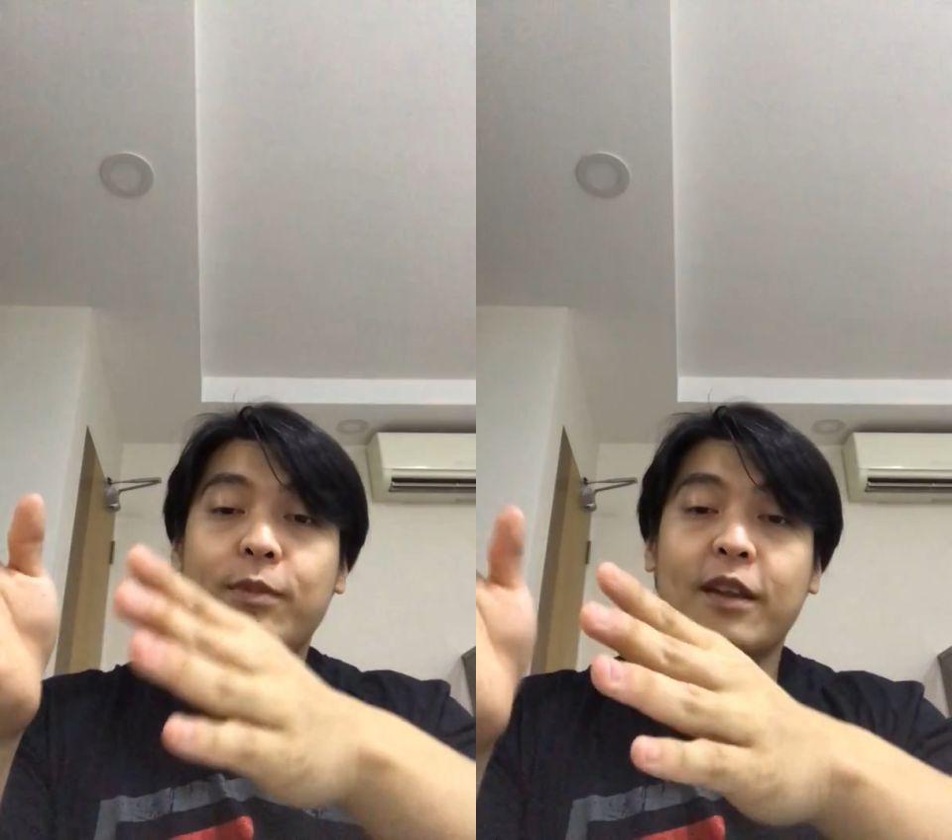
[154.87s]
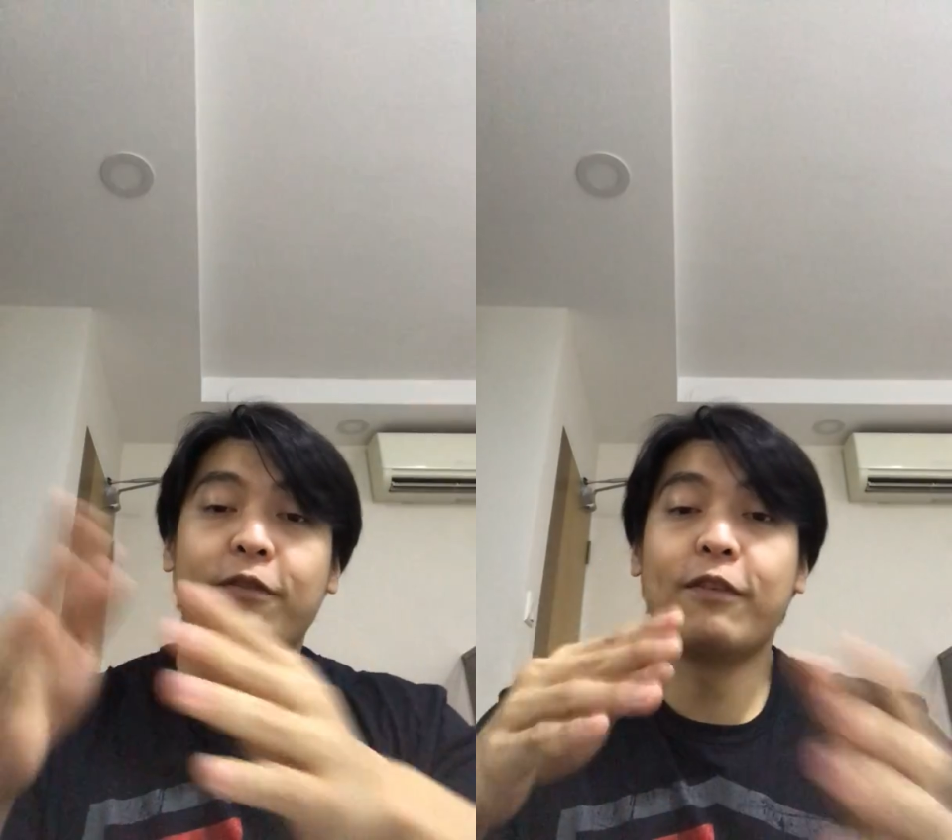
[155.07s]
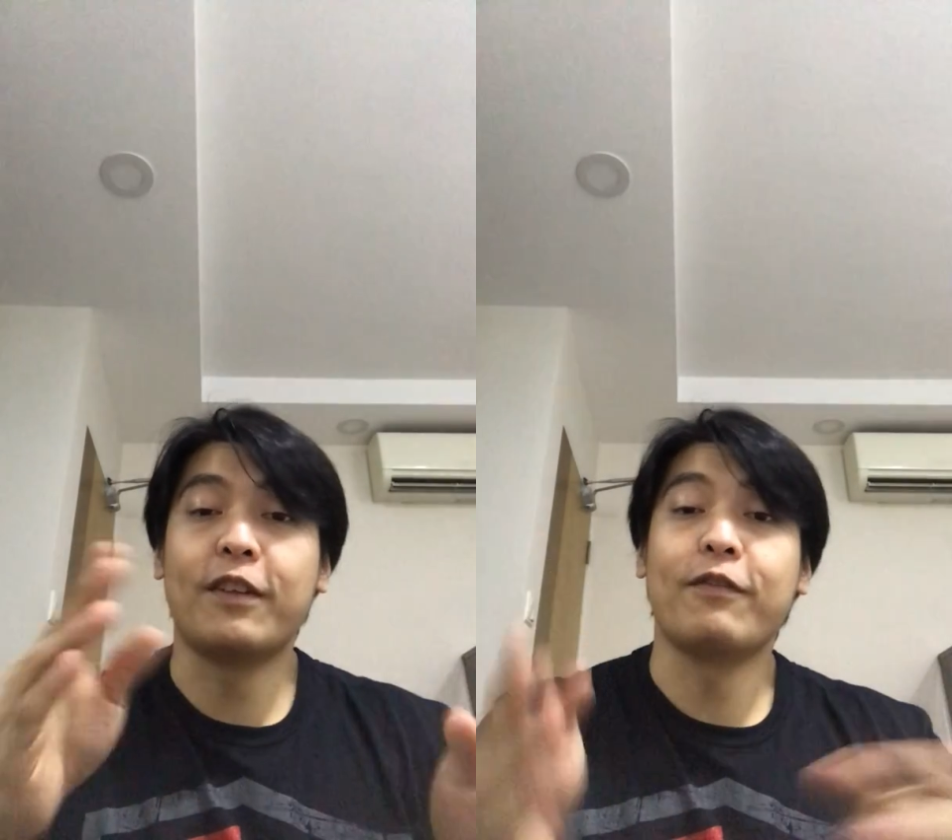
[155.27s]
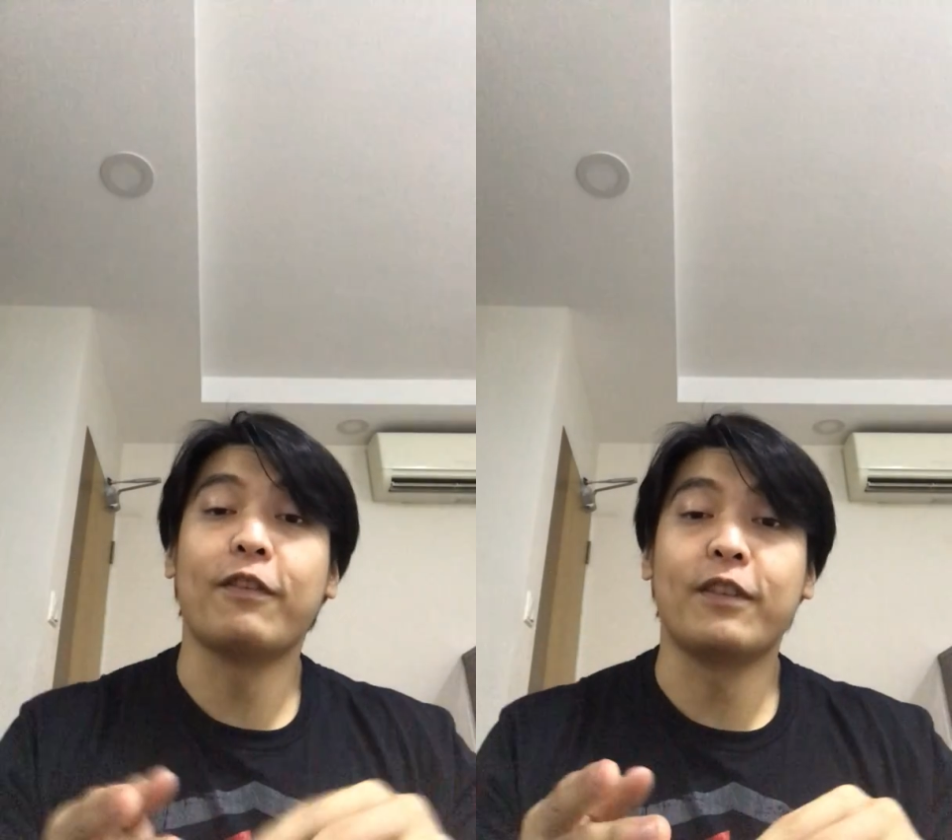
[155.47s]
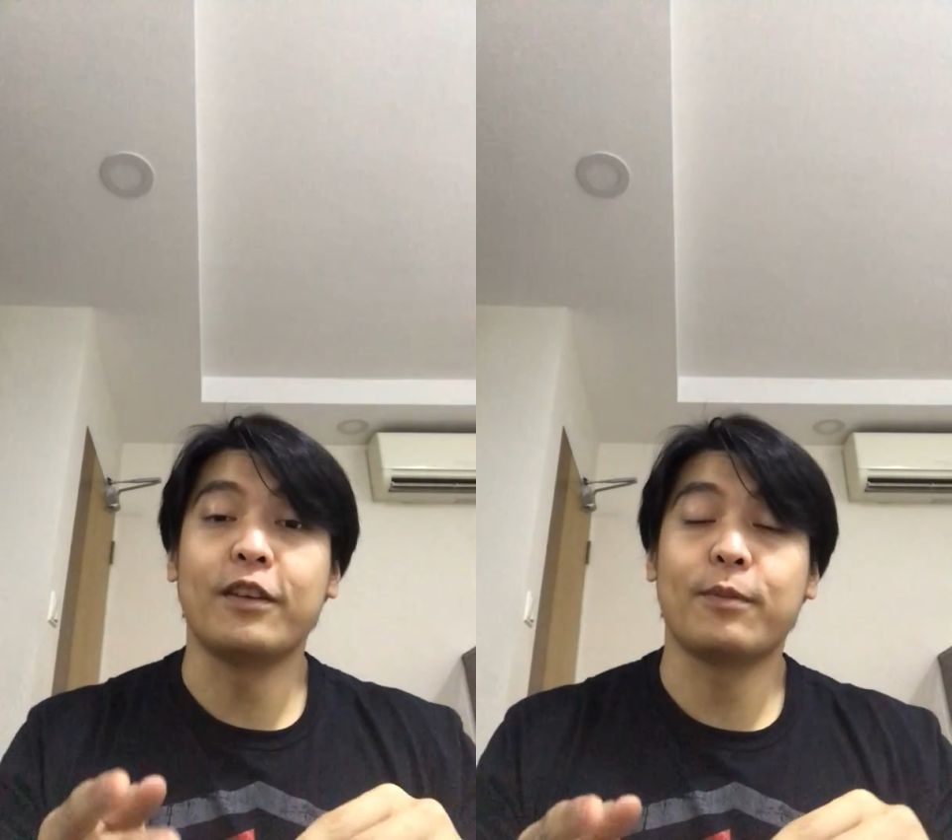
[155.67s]
split, a
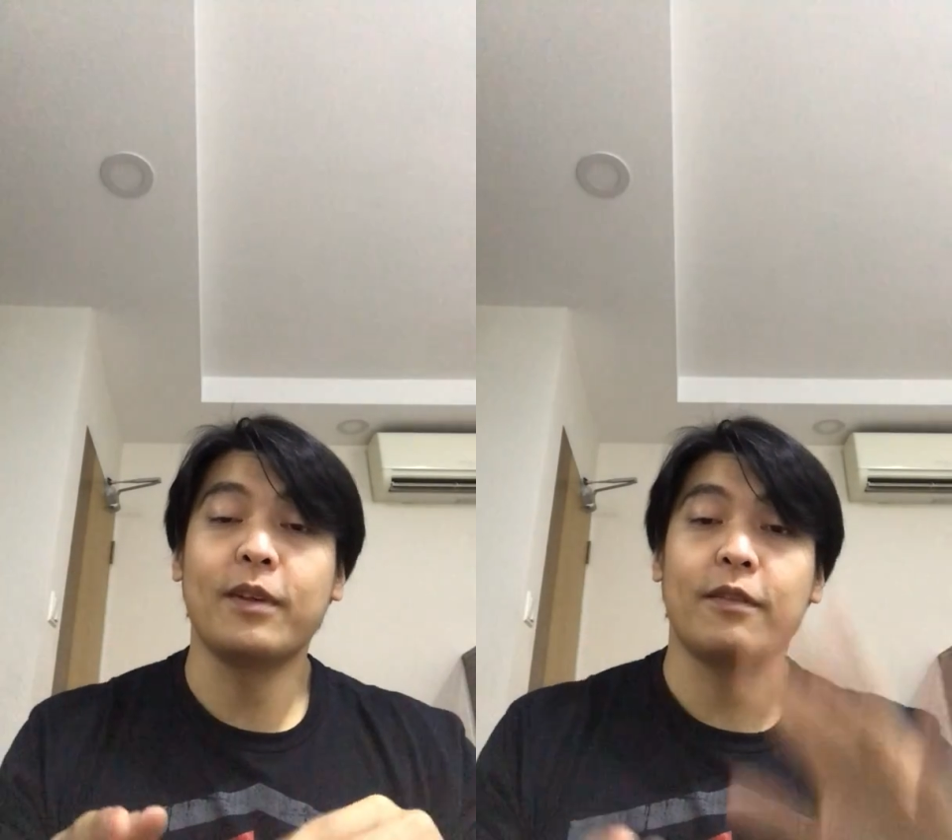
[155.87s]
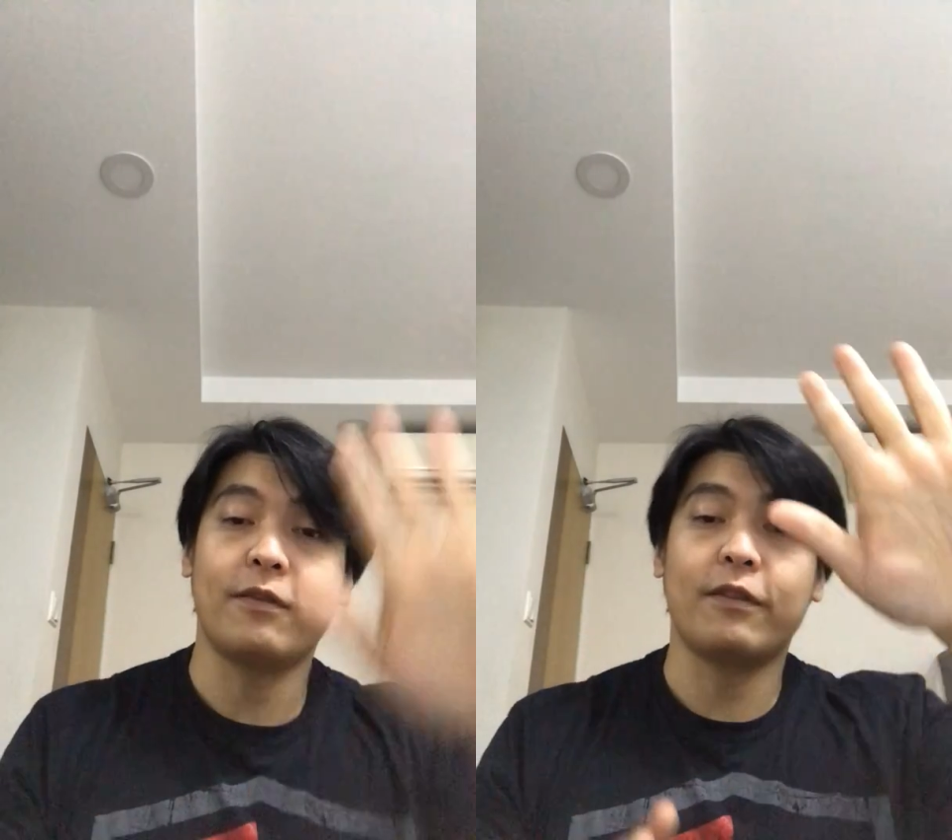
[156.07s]
50-50 split,